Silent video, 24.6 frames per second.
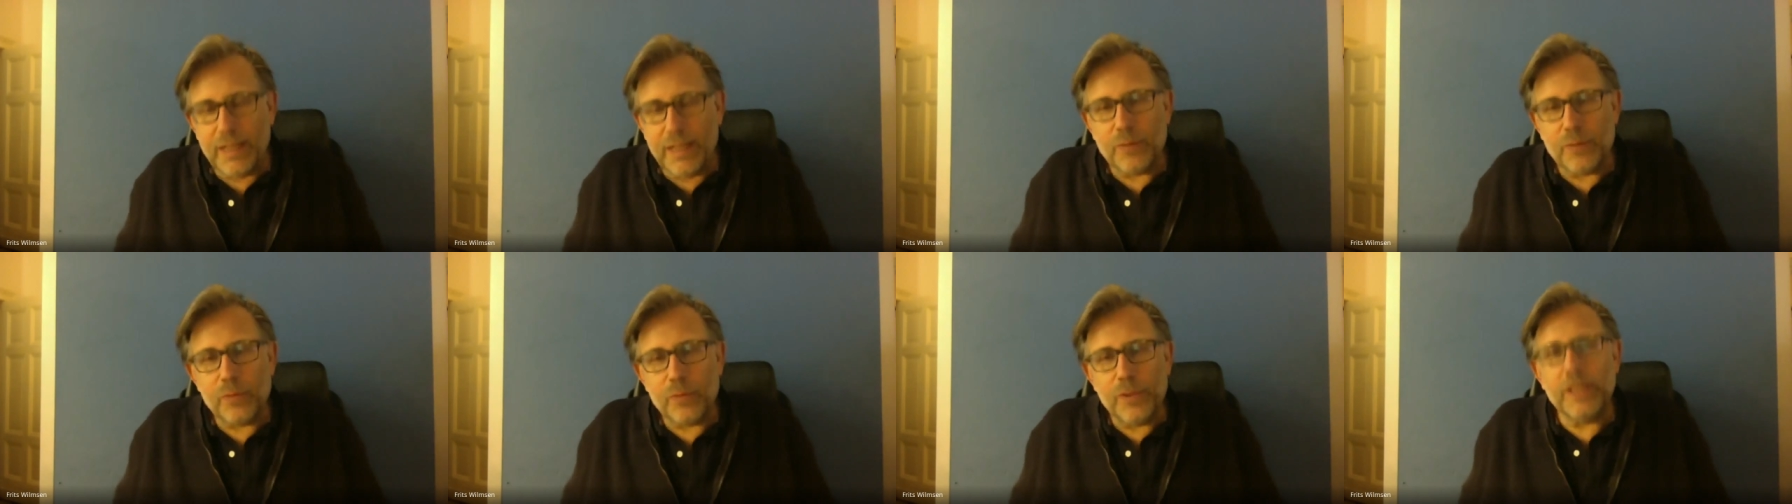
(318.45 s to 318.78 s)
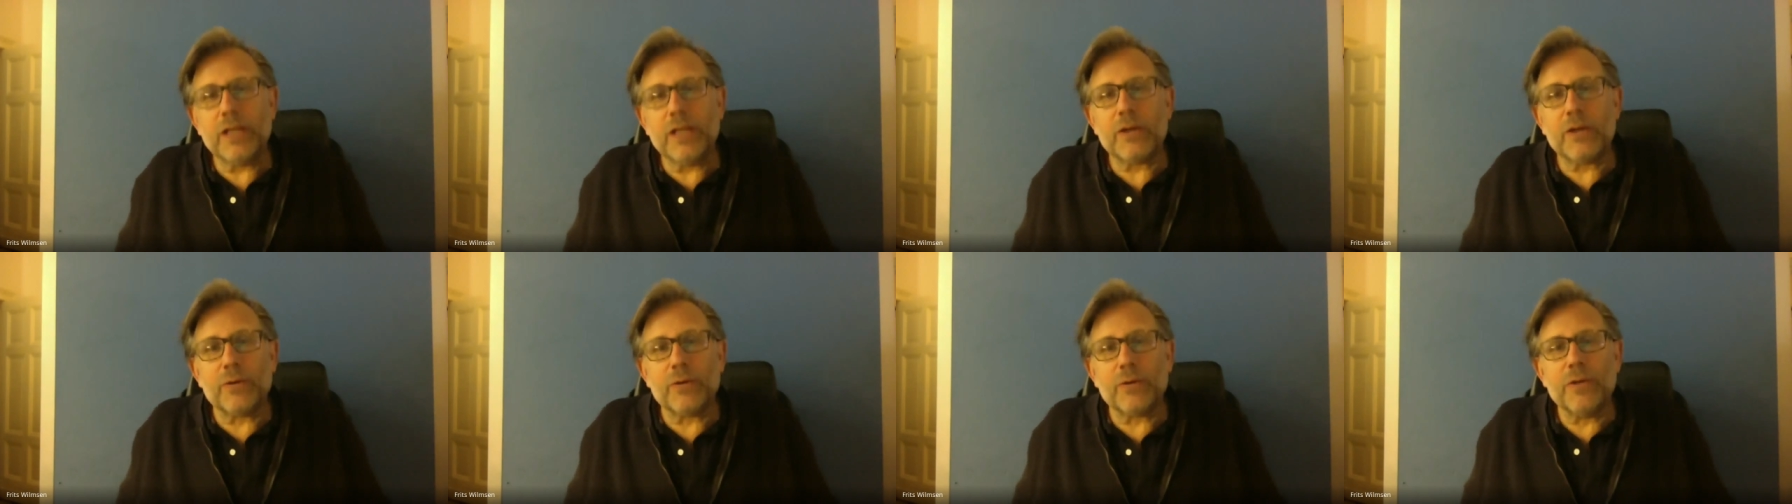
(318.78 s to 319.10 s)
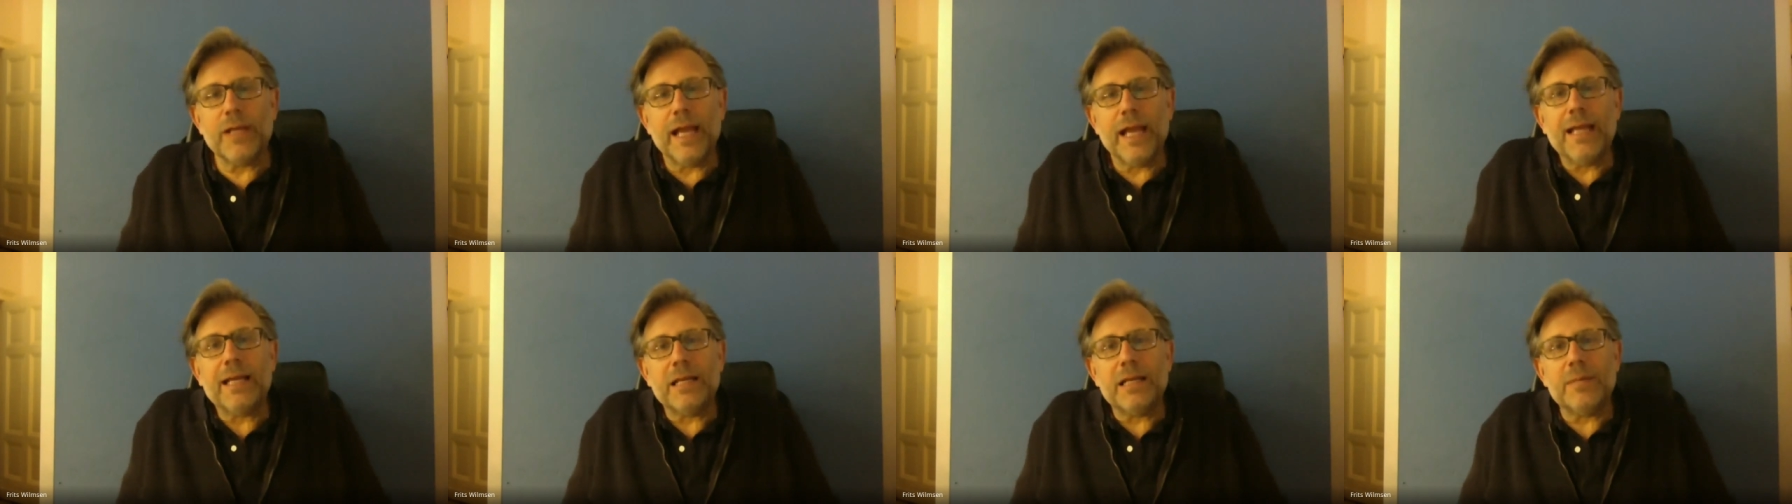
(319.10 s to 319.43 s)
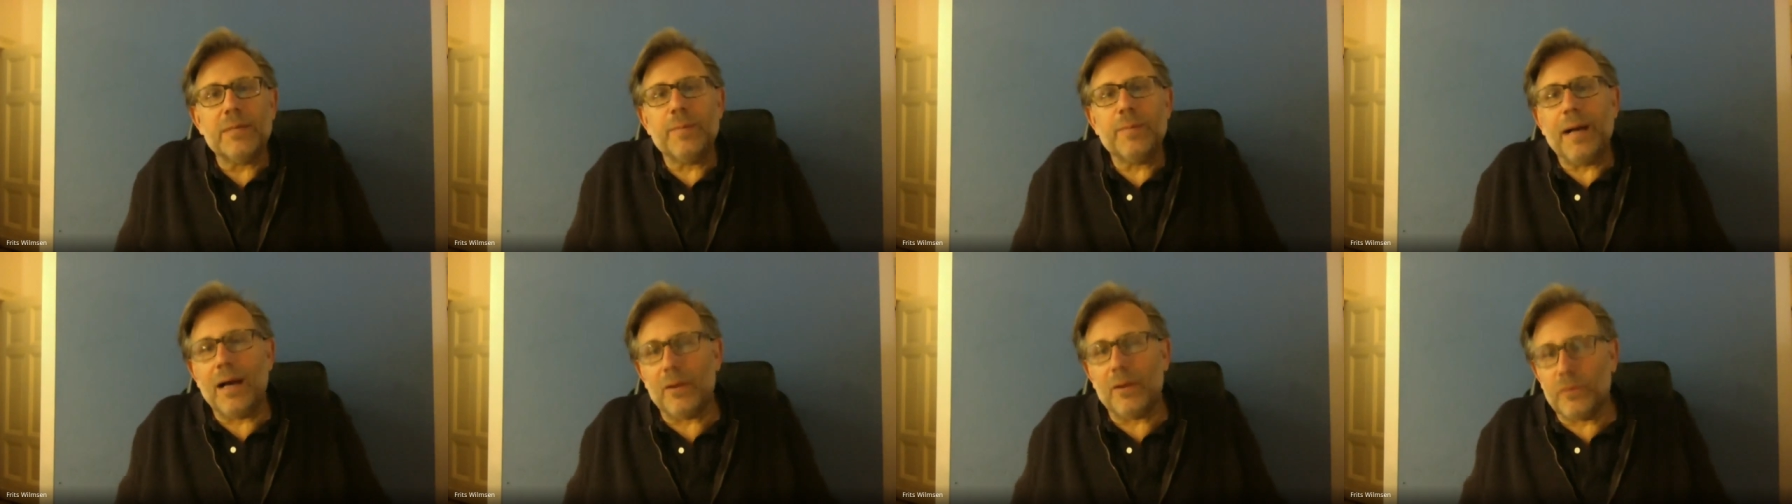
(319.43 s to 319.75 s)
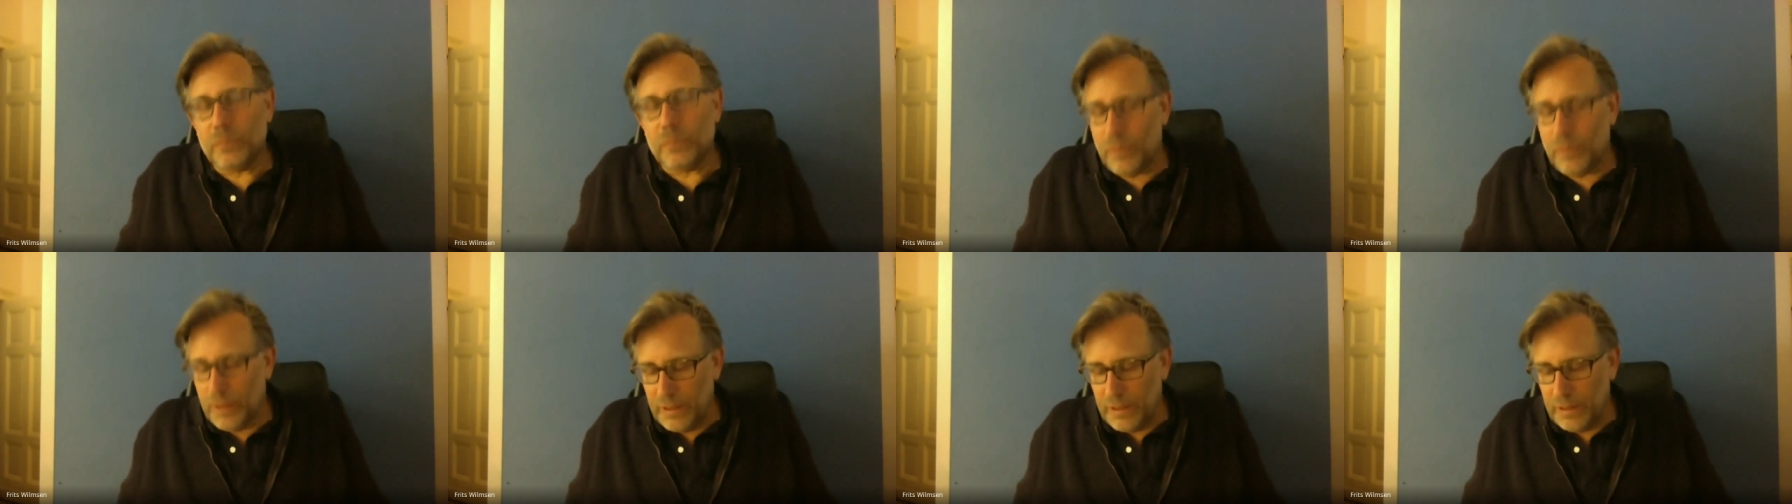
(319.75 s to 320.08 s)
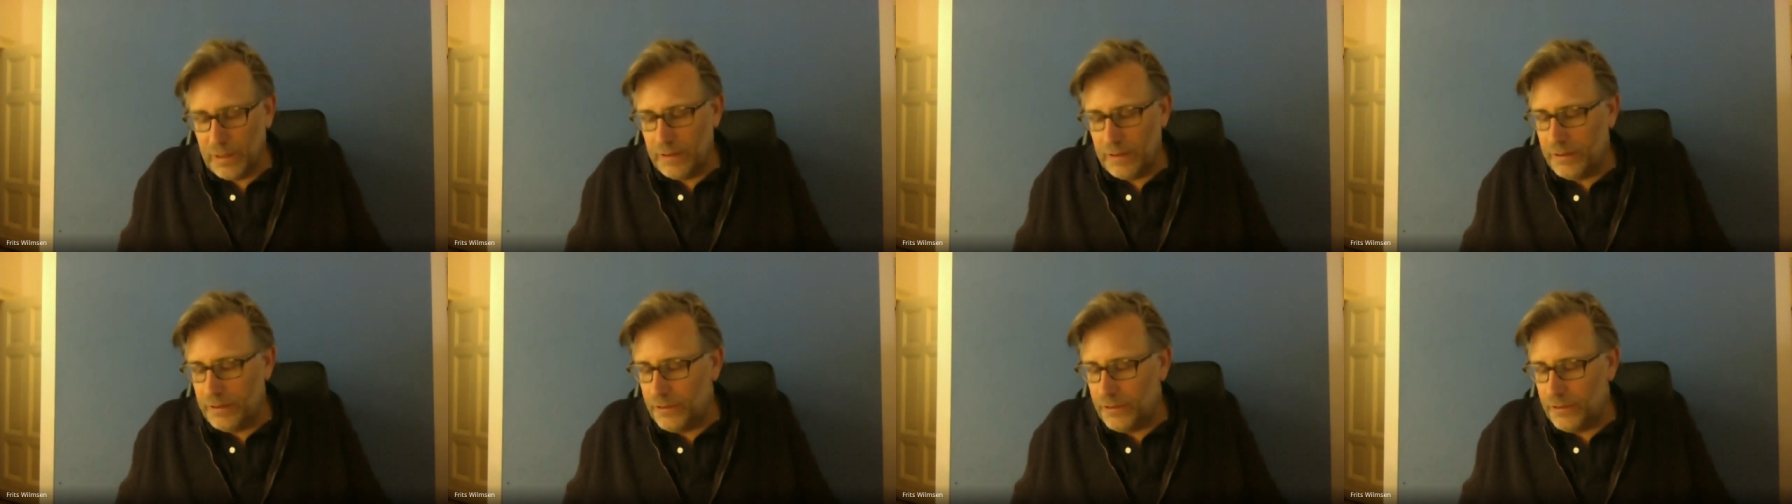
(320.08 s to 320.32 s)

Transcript: that we created about what